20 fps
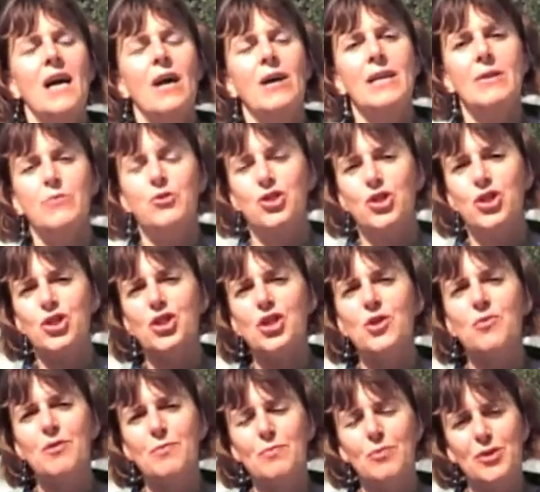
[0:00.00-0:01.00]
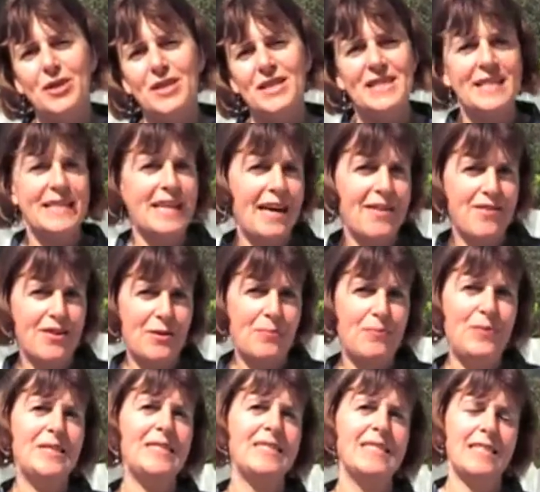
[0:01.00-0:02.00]
And it was to do with putting together a
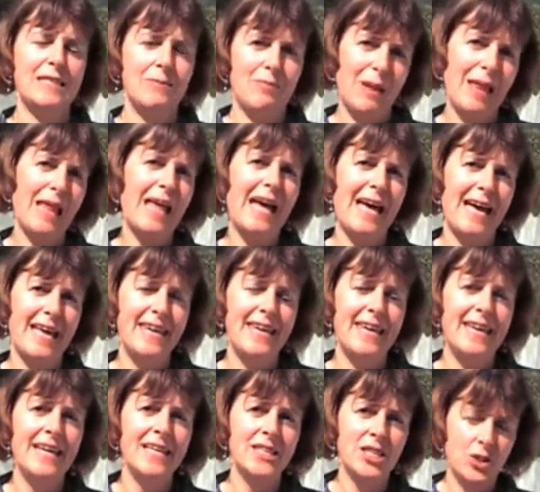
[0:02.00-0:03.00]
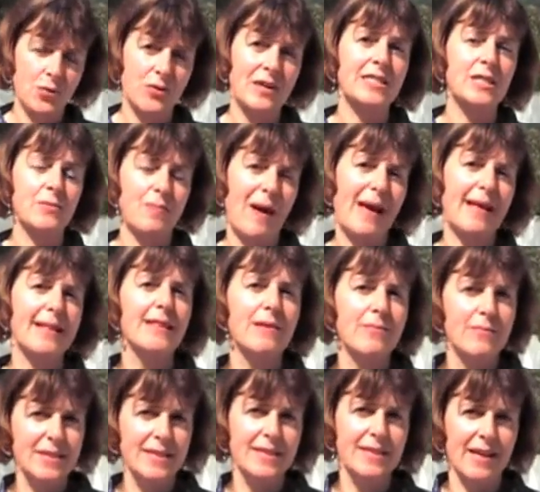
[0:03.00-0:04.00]
business plan to expand the
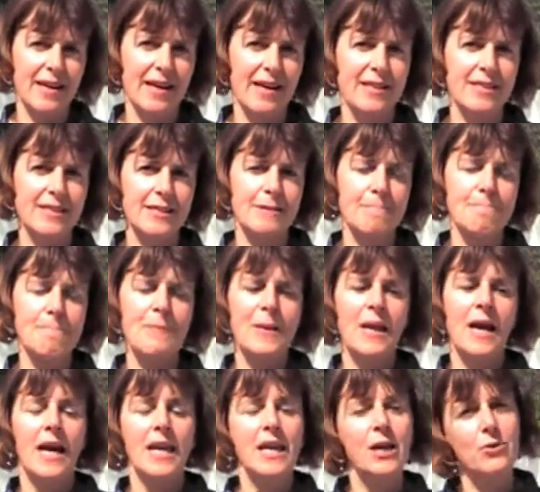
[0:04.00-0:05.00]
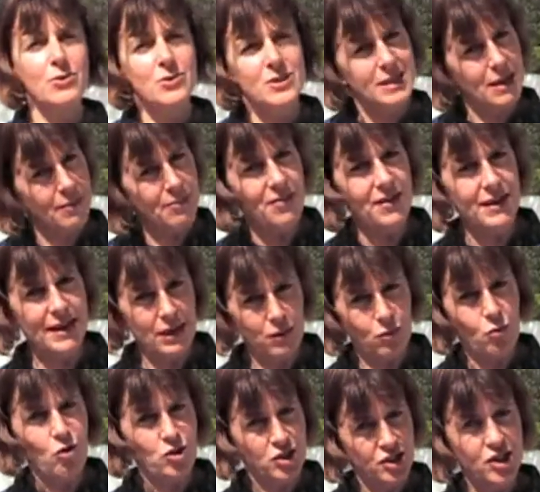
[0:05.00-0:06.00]
business. Now, it was something he
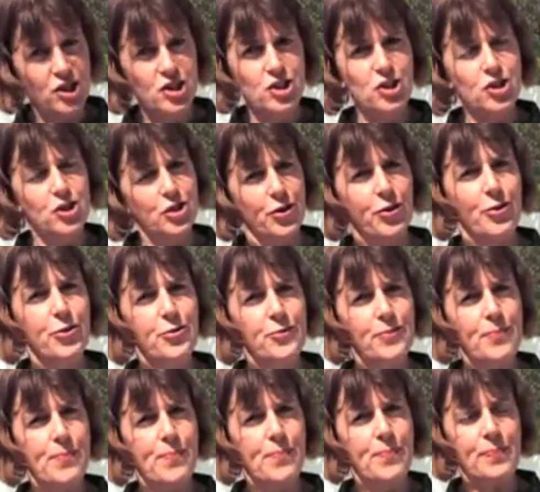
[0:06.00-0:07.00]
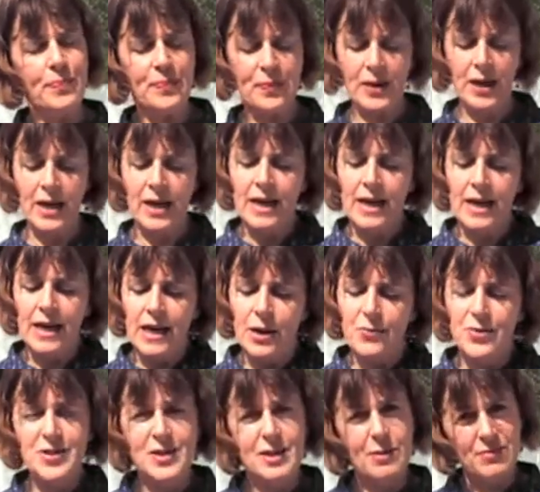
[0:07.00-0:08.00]
wanted to do. It
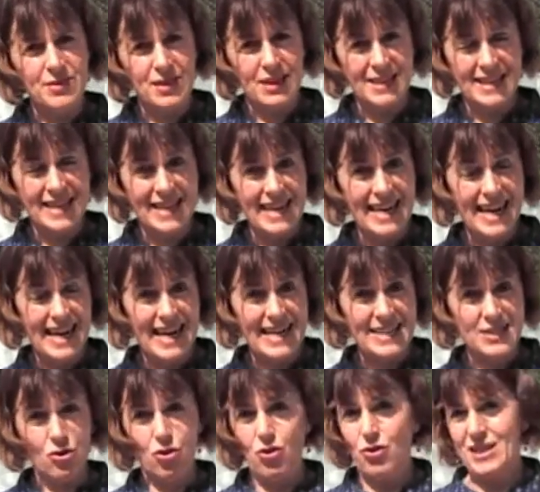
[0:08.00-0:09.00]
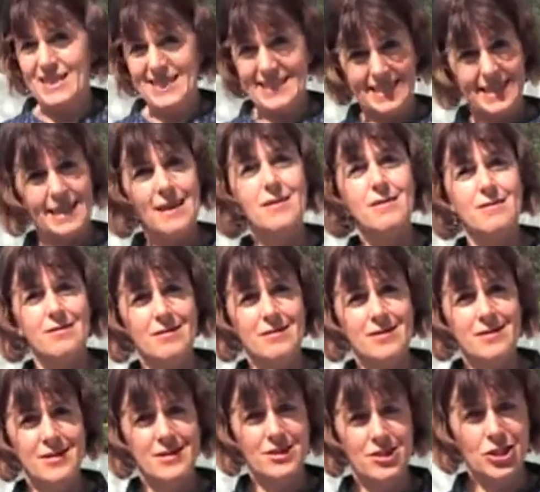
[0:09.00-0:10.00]
was something that he had all the skills
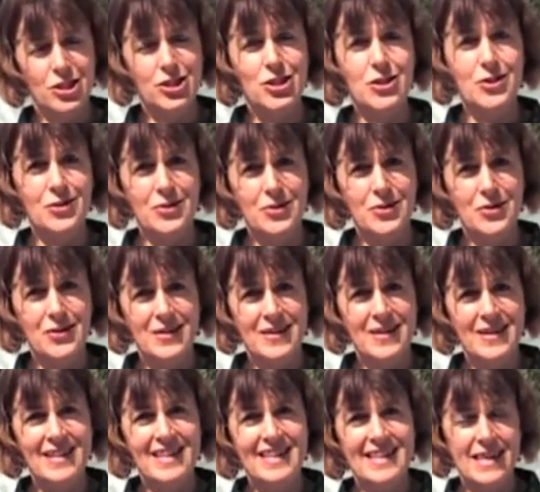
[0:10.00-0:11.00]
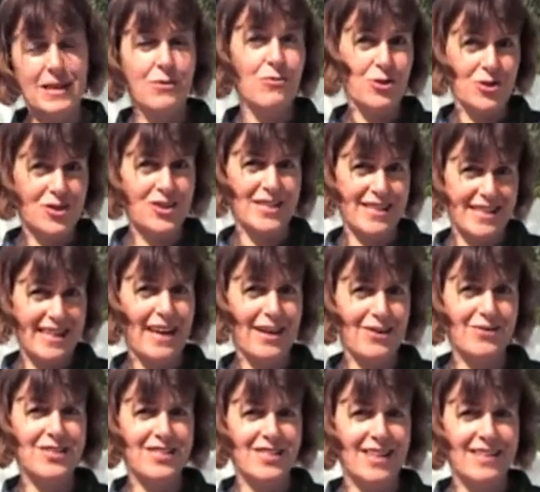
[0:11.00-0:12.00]
to do. He was an
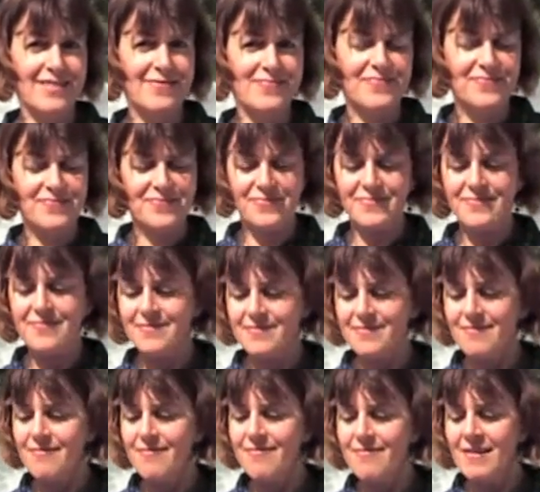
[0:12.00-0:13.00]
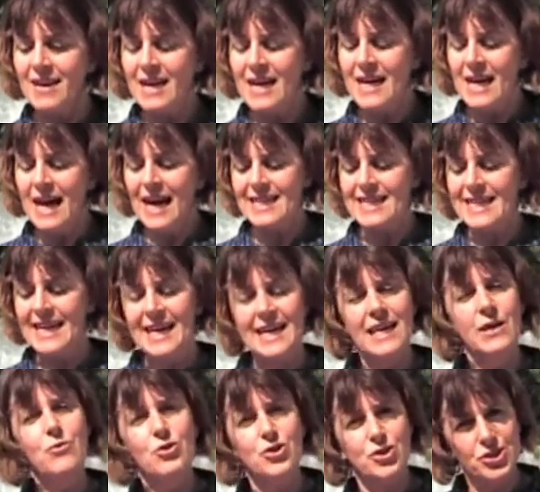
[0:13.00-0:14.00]
accountant. And yet
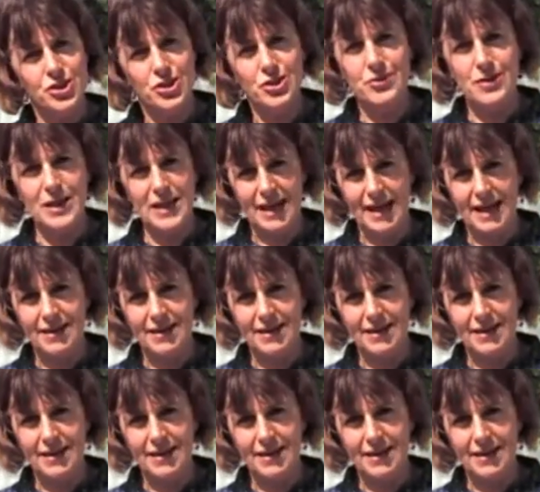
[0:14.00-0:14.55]
he wasn't doing